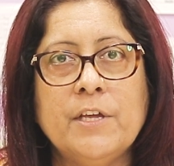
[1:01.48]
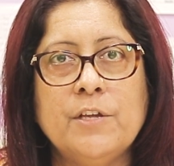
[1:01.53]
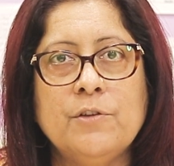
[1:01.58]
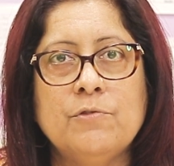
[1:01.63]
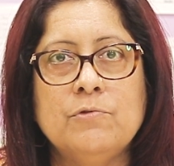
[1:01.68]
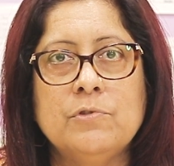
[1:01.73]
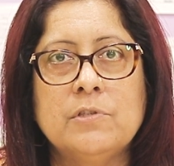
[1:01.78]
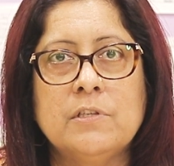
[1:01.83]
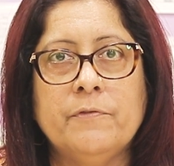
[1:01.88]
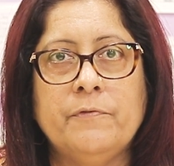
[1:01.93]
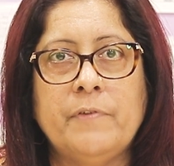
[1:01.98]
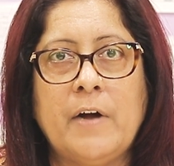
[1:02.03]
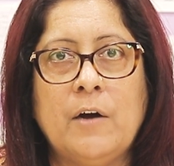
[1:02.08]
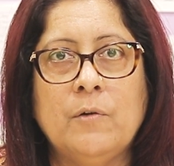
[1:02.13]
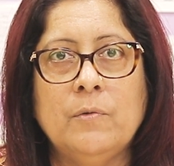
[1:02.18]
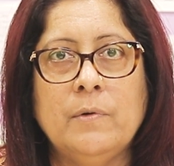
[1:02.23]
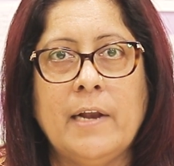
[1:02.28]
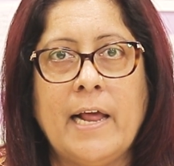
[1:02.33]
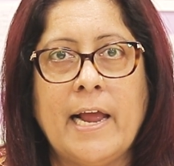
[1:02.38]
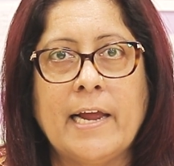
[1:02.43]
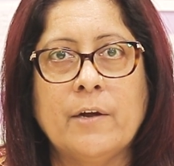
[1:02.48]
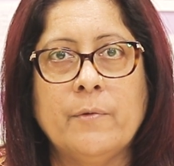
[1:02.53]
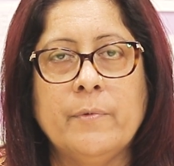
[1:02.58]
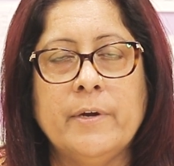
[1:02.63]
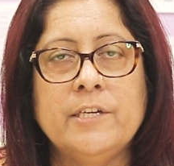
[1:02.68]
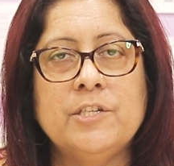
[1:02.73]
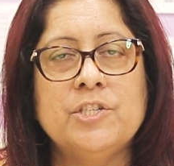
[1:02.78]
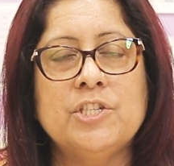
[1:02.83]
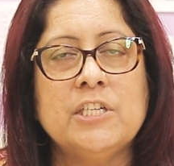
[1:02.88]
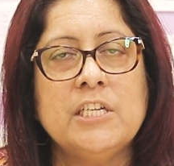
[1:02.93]
they use the foul
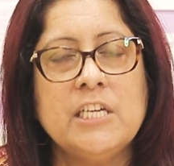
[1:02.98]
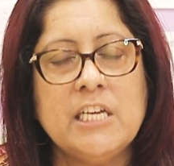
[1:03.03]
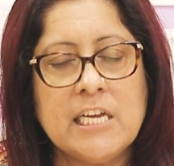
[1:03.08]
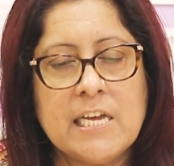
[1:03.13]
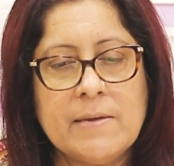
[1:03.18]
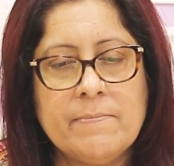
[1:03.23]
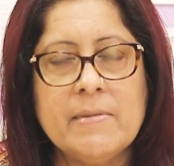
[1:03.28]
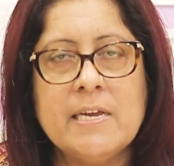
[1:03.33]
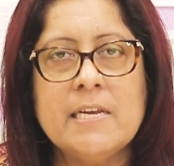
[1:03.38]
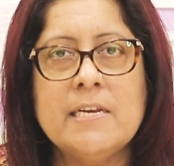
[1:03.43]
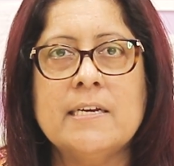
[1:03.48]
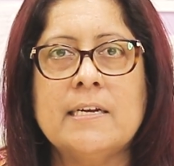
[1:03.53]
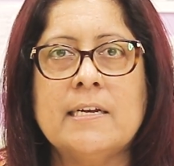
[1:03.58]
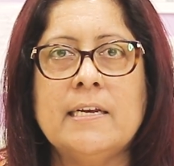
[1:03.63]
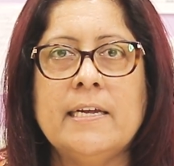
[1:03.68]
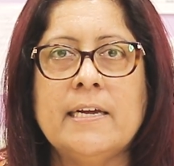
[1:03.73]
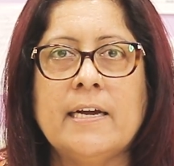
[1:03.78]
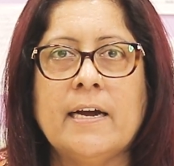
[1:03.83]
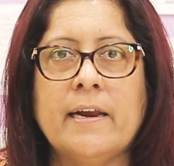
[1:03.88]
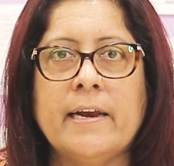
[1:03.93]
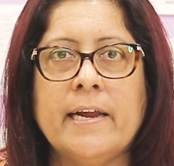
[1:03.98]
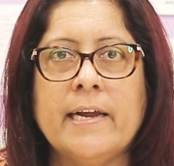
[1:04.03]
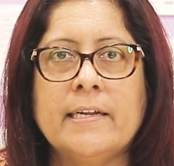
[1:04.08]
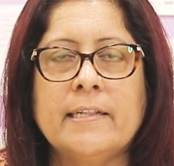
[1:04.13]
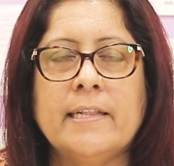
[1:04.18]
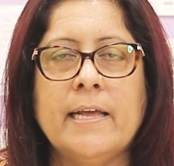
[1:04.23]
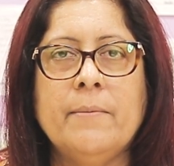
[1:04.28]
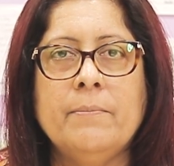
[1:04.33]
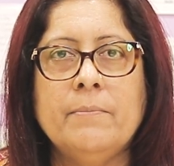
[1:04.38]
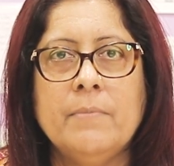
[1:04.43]
language, immediately
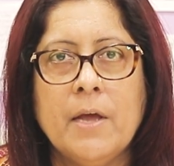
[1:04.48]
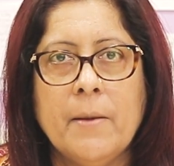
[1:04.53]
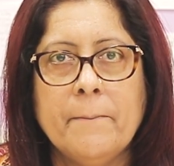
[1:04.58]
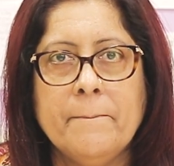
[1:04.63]
correct them,